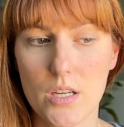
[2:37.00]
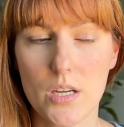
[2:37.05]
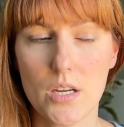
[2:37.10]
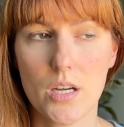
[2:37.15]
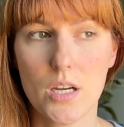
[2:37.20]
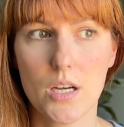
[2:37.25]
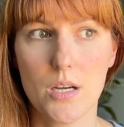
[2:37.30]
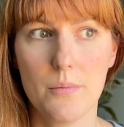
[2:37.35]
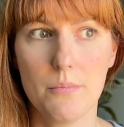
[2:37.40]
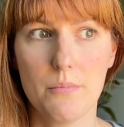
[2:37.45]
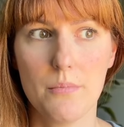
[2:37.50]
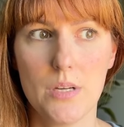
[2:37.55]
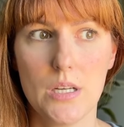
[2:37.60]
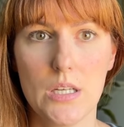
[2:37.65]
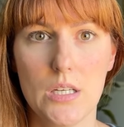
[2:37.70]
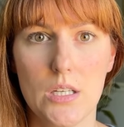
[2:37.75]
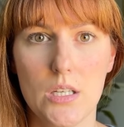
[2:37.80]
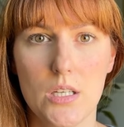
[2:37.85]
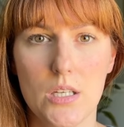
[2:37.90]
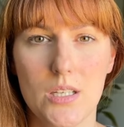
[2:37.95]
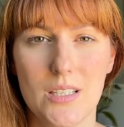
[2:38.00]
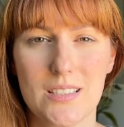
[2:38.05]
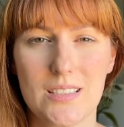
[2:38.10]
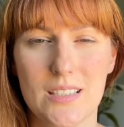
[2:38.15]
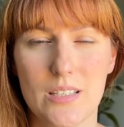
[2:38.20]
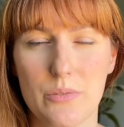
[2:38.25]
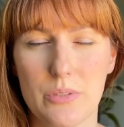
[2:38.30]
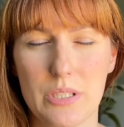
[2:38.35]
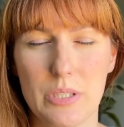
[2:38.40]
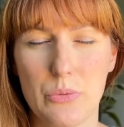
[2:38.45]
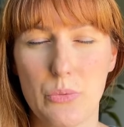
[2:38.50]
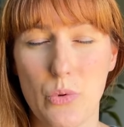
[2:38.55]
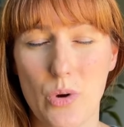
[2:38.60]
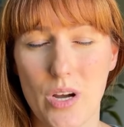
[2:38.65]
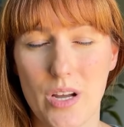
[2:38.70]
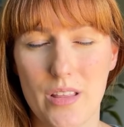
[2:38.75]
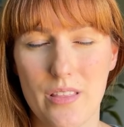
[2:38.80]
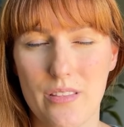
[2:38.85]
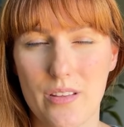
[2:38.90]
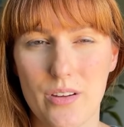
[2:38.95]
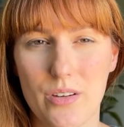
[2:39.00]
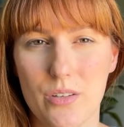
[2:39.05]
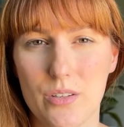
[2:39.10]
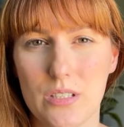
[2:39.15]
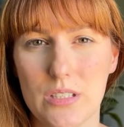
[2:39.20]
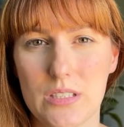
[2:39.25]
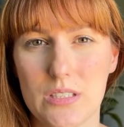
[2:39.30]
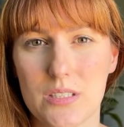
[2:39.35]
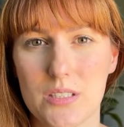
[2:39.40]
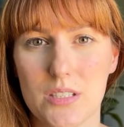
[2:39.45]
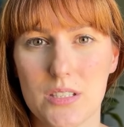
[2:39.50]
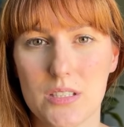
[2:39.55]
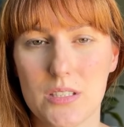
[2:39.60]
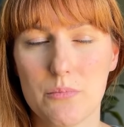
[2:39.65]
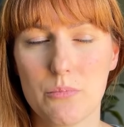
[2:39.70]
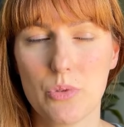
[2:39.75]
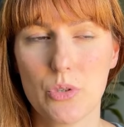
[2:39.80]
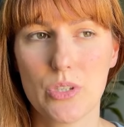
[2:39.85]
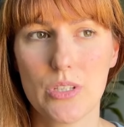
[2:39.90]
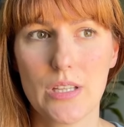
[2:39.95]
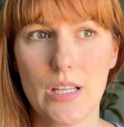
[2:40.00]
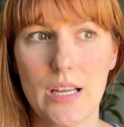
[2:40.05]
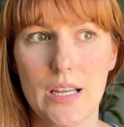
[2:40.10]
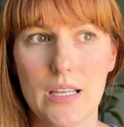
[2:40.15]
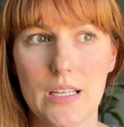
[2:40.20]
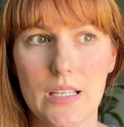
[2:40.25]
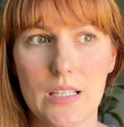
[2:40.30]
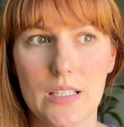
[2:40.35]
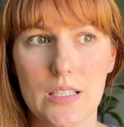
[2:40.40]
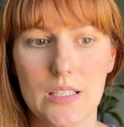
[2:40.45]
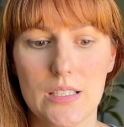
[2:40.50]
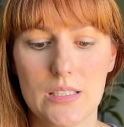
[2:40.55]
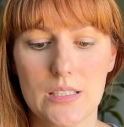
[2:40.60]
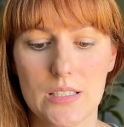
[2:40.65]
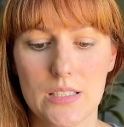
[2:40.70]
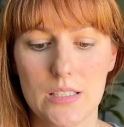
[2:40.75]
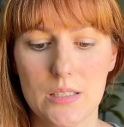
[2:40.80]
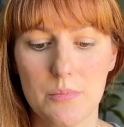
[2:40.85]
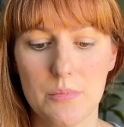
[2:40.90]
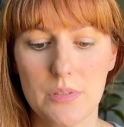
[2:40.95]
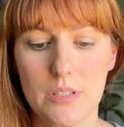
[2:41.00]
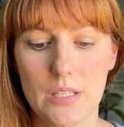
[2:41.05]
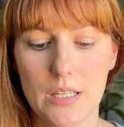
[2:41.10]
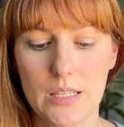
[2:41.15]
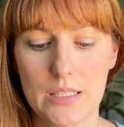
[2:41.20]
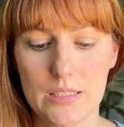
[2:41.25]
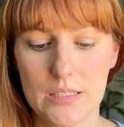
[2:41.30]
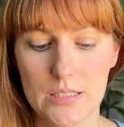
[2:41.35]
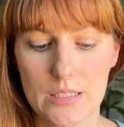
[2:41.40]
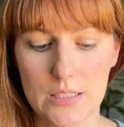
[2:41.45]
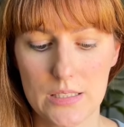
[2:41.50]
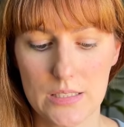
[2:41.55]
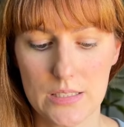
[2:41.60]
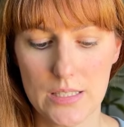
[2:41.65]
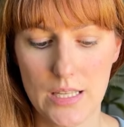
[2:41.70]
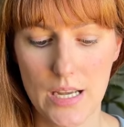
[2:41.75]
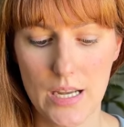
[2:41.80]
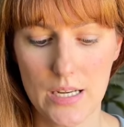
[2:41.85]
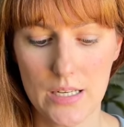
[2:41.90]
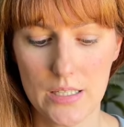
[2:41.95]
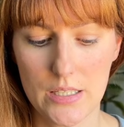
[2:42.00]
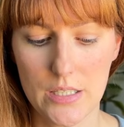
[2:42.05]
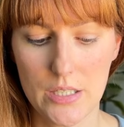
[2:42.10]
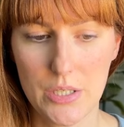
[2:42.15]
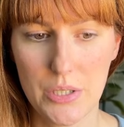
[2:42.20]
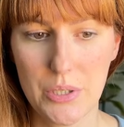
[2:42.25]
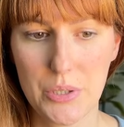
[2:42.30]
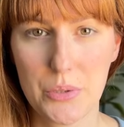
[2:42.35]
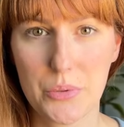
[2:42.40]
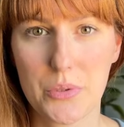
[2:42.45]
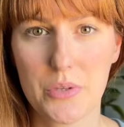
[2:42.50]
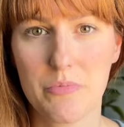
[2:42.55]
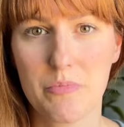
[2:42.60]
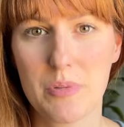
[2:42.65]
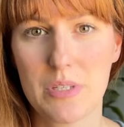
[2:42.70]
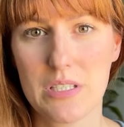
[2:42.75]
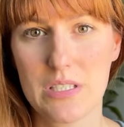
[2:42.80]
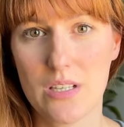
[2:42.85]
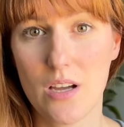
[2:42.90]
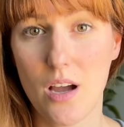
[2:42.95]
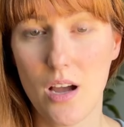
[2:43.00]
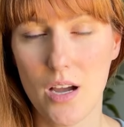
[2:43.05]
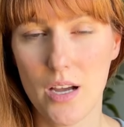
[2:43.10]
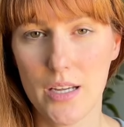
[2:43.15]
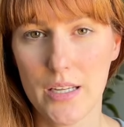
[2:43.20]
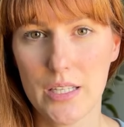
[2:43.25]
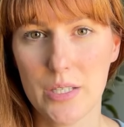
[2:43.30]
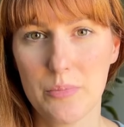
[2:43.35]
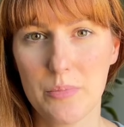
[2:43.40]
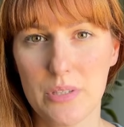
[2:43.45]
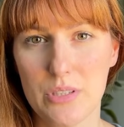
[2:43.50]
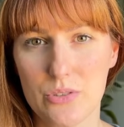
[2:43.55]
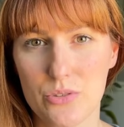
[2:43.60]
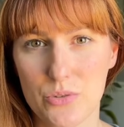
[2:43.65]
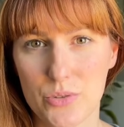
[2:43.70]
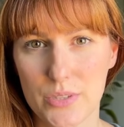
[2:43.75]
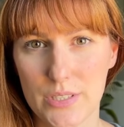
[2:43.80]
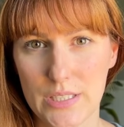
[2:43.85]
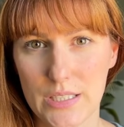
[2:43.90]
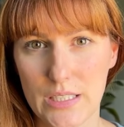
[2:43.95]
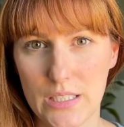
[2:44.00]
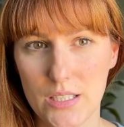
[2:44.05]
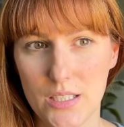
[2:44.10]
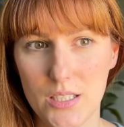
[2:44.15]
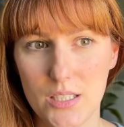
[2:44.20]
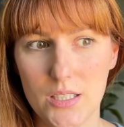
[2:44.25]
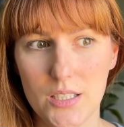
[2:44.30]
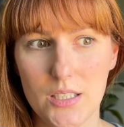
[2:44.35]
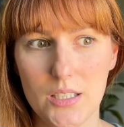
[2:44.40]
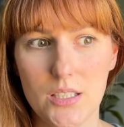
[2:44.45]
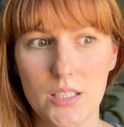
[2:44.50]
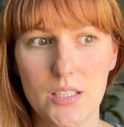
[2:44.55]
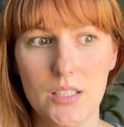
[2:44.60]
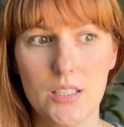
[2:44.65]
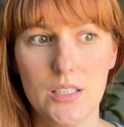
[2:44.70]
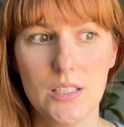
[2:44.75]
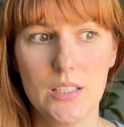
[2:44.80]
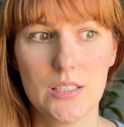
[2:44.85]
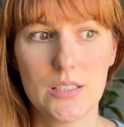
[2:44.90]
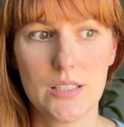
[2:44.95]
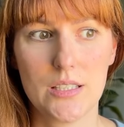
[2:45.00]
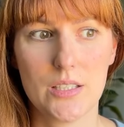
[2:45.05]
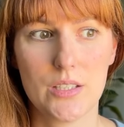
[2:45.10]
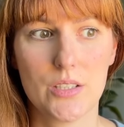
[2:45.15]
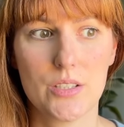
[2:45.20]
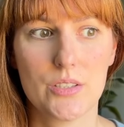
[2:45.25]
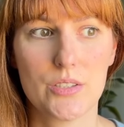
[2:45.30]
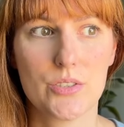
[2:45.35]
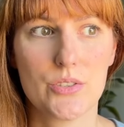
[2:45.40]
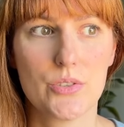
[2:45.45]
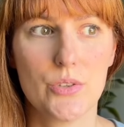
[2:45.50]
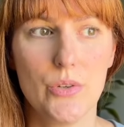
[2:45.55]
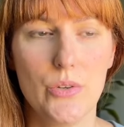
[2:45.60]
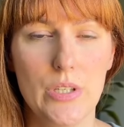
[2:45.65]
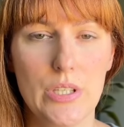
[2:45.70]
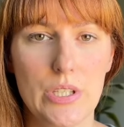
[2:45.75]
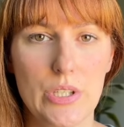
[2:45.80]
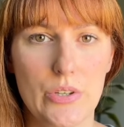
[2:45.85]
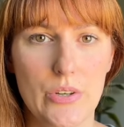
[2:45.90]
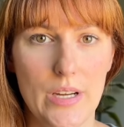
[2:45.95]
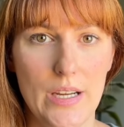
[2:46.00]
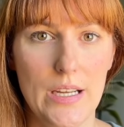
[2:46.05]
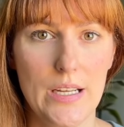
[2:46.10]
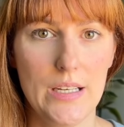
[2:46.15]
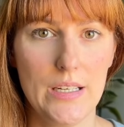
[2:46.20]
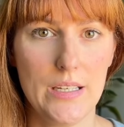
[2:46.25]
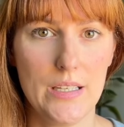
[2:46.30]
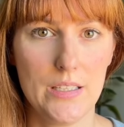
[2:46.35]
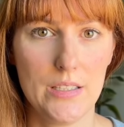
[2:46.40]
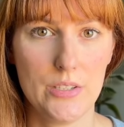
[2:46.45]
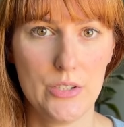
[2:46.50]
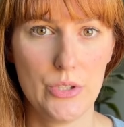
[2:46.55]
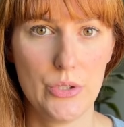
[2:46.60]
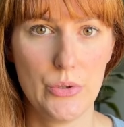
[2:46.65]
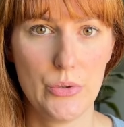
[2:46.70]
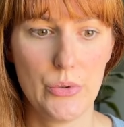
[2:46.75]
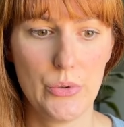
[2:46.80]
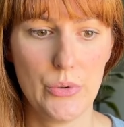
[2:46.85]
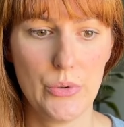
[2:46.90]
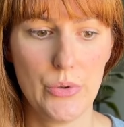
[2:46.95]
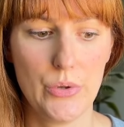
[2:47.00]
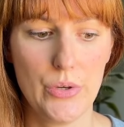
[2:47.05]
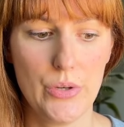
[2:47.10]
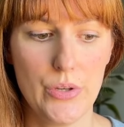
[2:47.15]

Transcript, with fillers: Um, it's not really want though. It's it's more like it's in the places that we've been taught habitually that are so ingrained into